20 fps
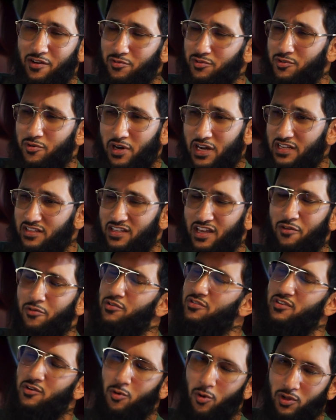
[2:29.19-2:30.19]
It was crazy. It
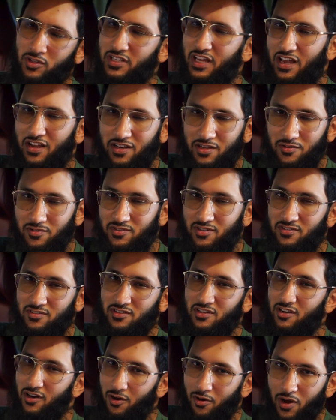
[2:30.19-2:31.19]
was a cold day in Houston,
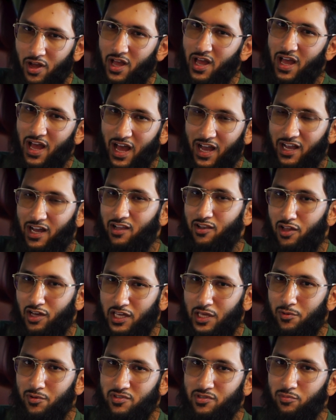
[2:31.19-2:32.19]
so I got
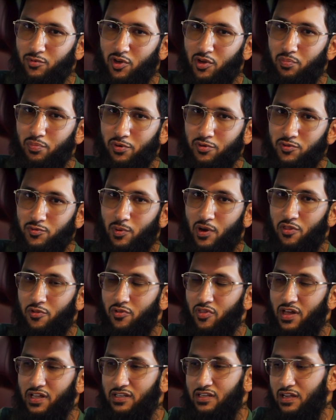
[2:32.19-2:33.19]
lucky with some good boost weather
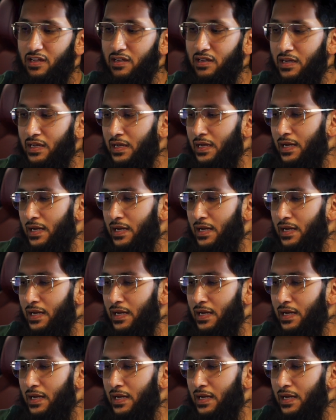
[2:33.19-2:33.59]
that day.